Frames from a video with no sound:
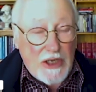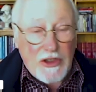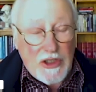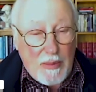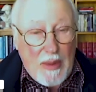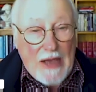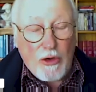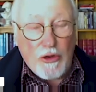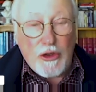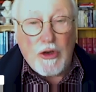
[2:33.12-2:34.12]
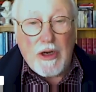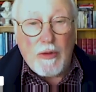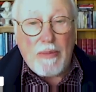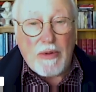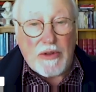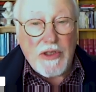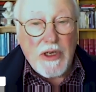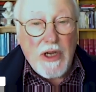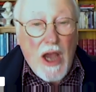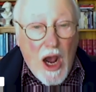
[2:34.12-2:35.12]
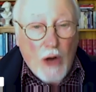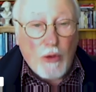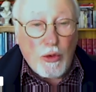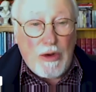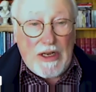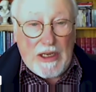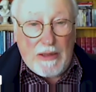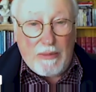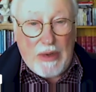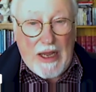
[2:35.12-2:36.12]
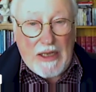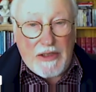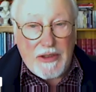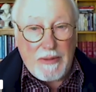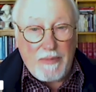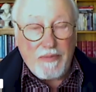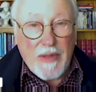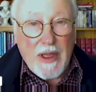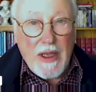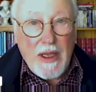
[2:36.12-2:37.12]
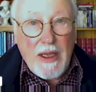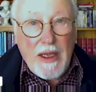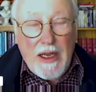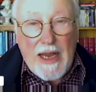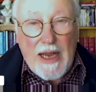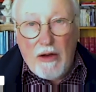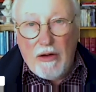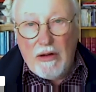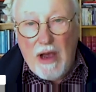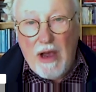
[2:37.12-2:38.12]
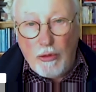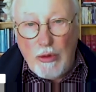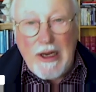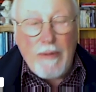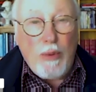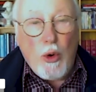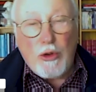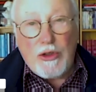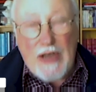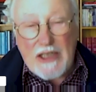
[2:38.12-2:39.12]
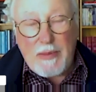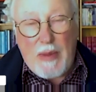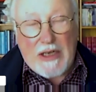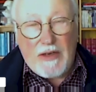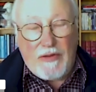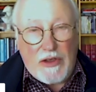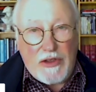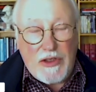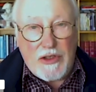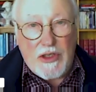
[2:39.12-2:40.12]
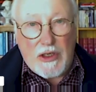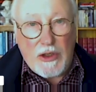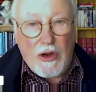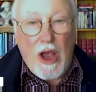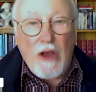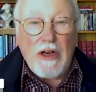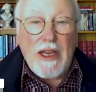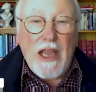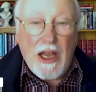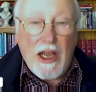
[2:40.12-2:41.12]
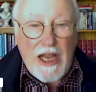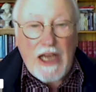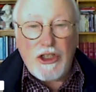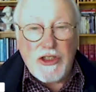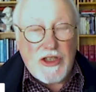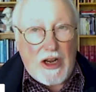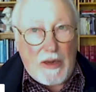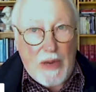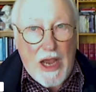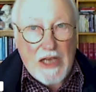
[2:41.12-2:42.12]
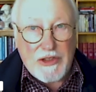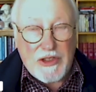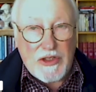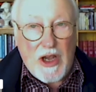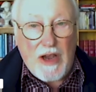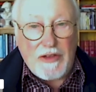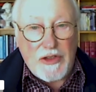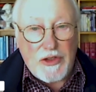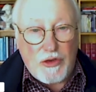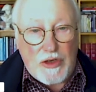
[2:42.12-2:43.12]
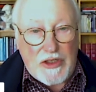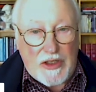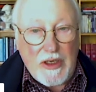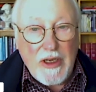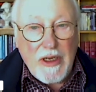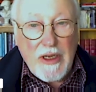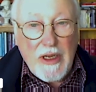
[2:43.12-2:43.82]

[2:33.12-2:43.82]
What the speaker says: such as the ban on nuclear weapons, are already in place. Now, a really important aspect of this is that not only are nations going to be asked to sign this treaty